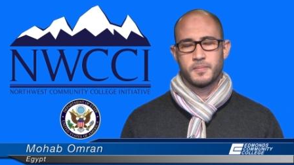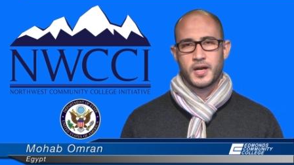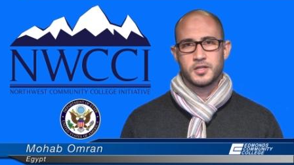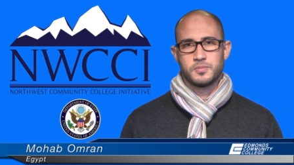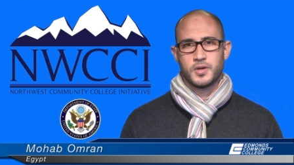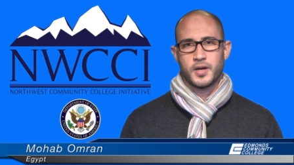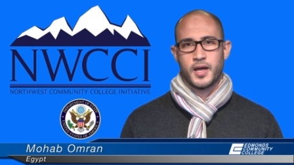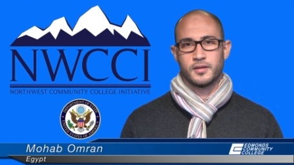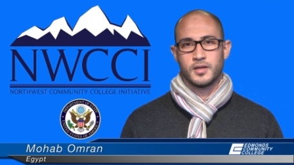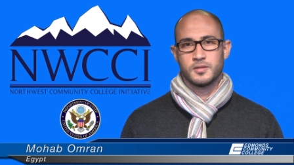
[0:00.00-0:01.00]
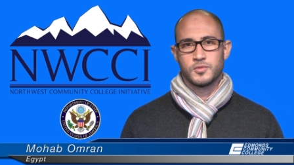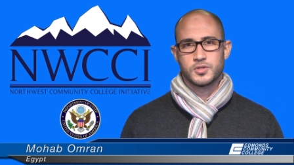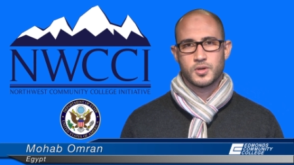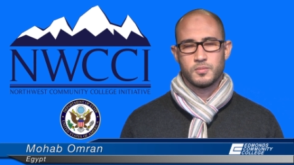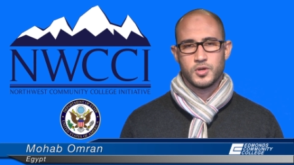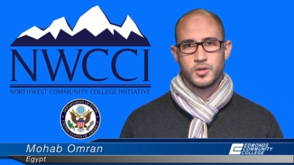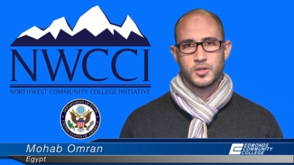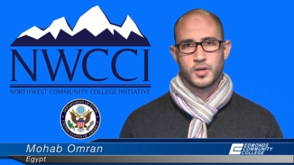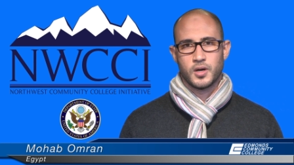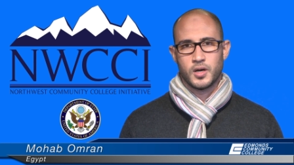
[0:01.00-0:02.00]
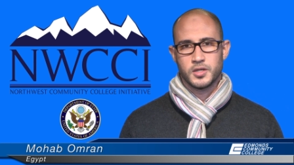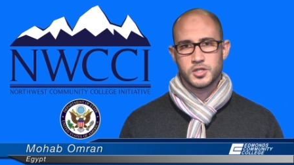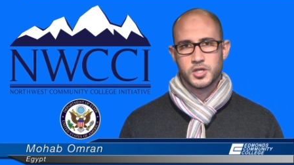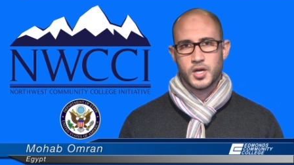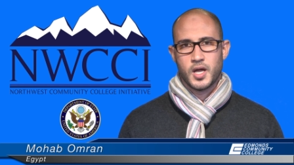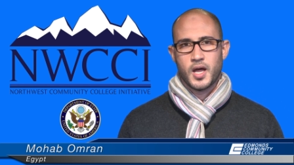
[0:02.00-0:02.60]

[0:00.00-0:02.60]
management at Edmonds Community College.